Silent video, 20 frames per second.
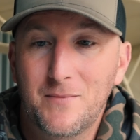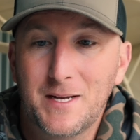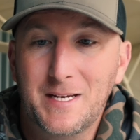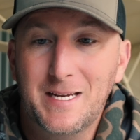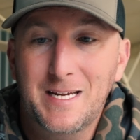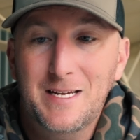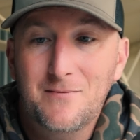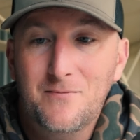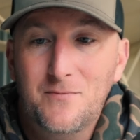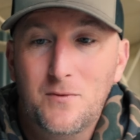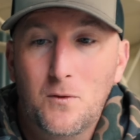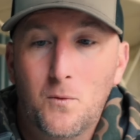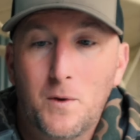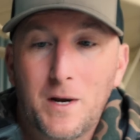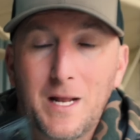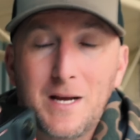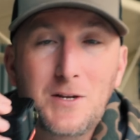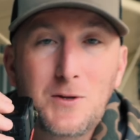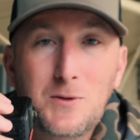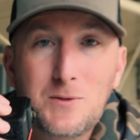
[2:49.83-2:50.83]
again, for what
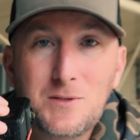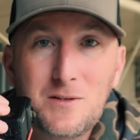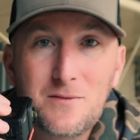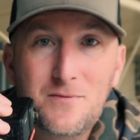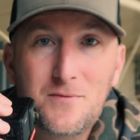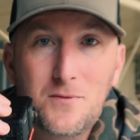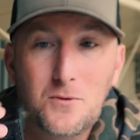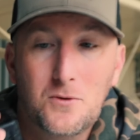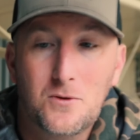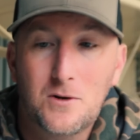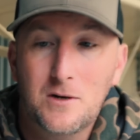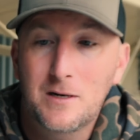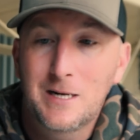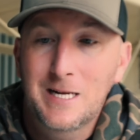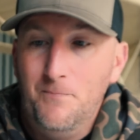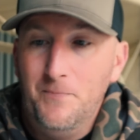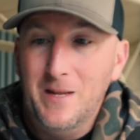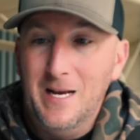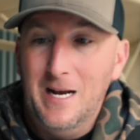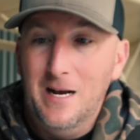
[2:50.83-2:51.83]
I use it for,
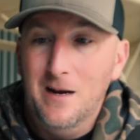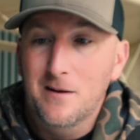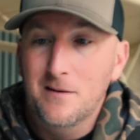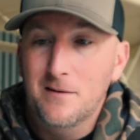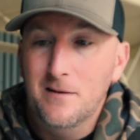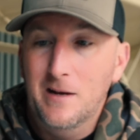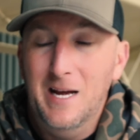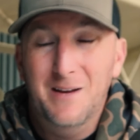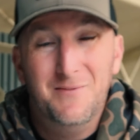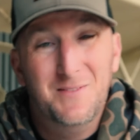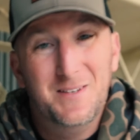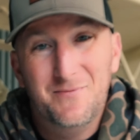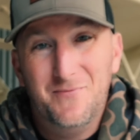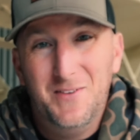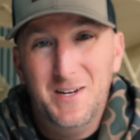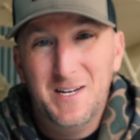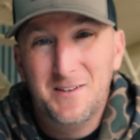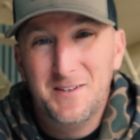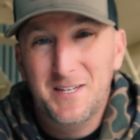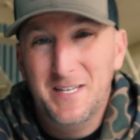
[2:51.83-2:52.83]
I haven't
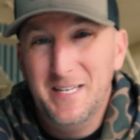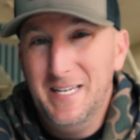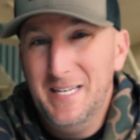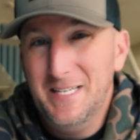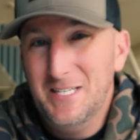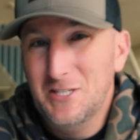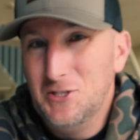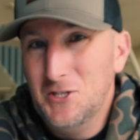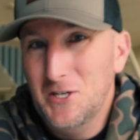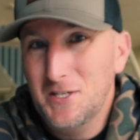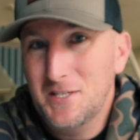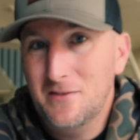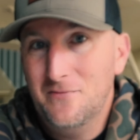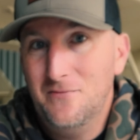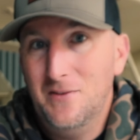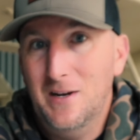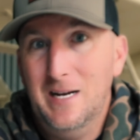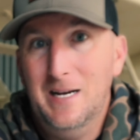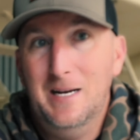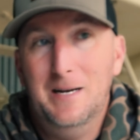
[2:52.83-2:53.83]
found a need to
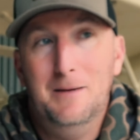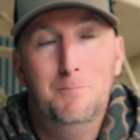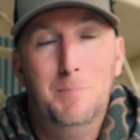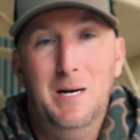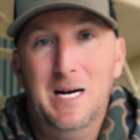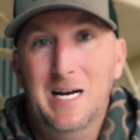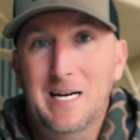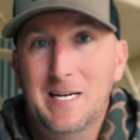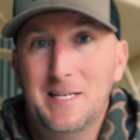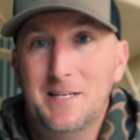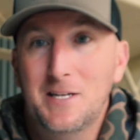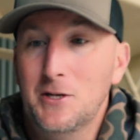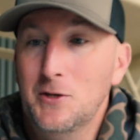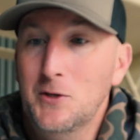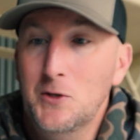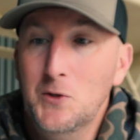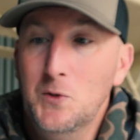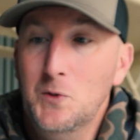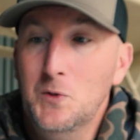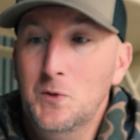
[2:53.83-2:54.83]
justify buying a
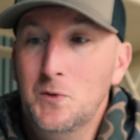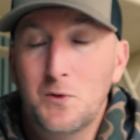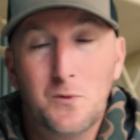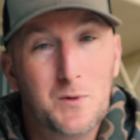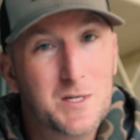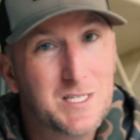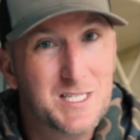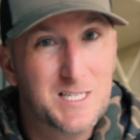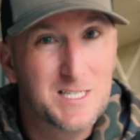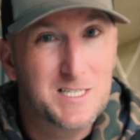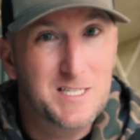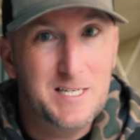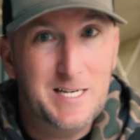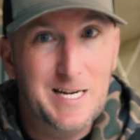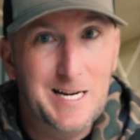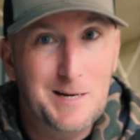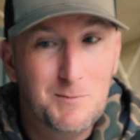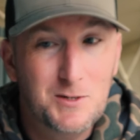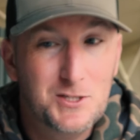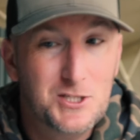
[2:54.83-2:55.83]
new 360
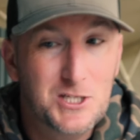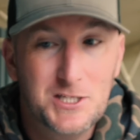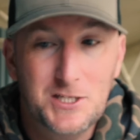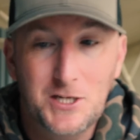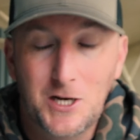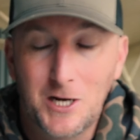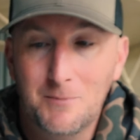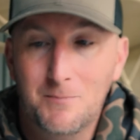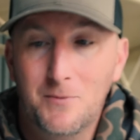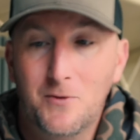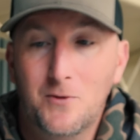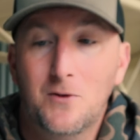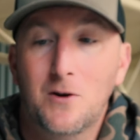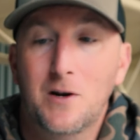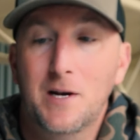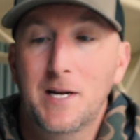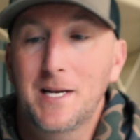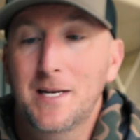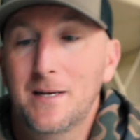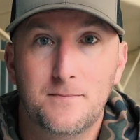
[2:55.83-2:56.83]
camera just to
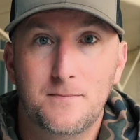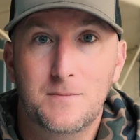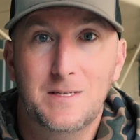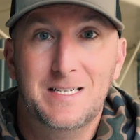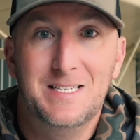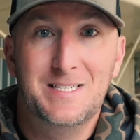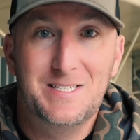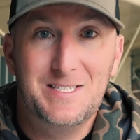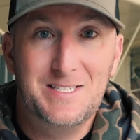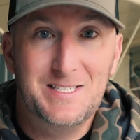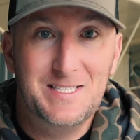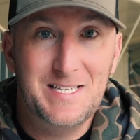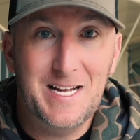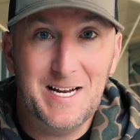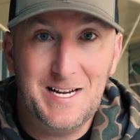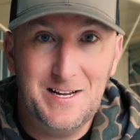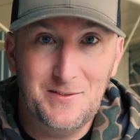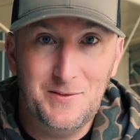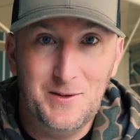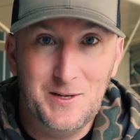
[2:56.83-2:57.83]
upgrade.
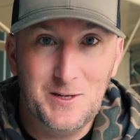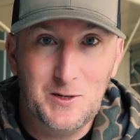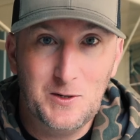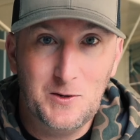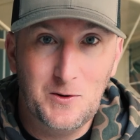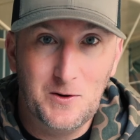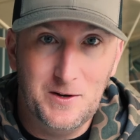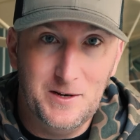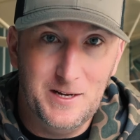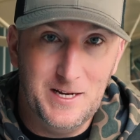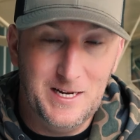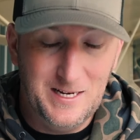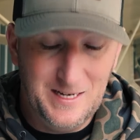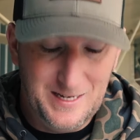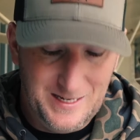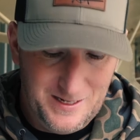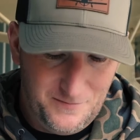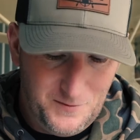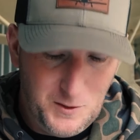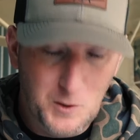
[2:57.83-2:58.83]
Second thing you're gonna need,
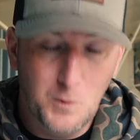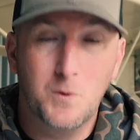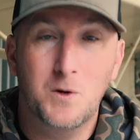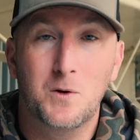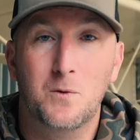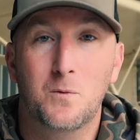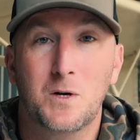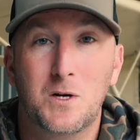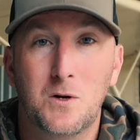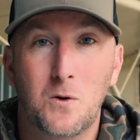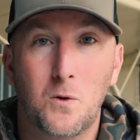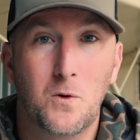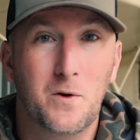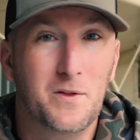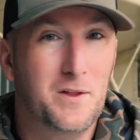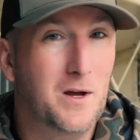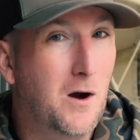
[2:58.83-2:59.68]
if you wanna record the